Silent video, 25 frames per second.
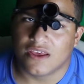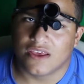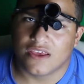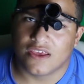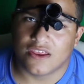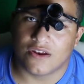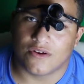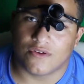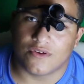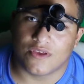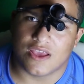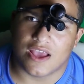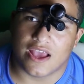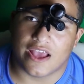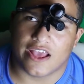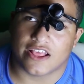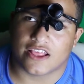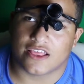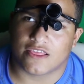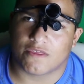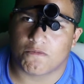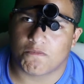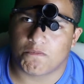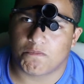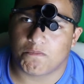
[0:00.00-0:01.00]

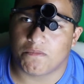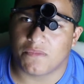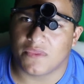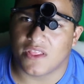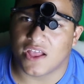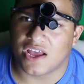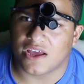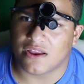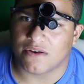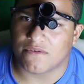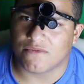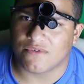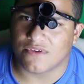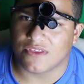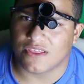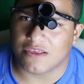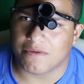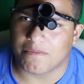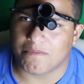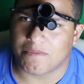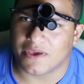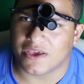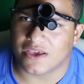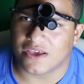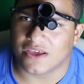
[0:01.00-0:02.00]
it's not really
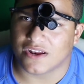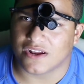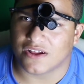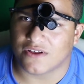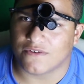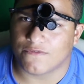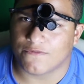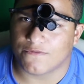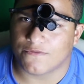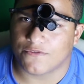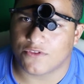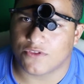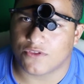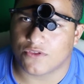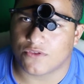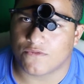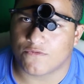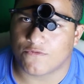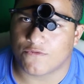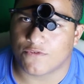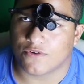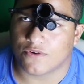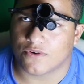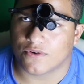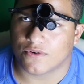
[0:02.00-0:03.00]
big enough
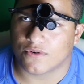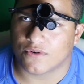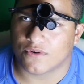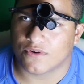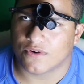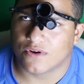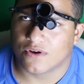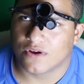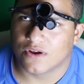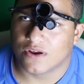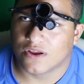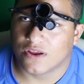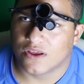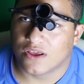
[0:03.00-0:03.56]
for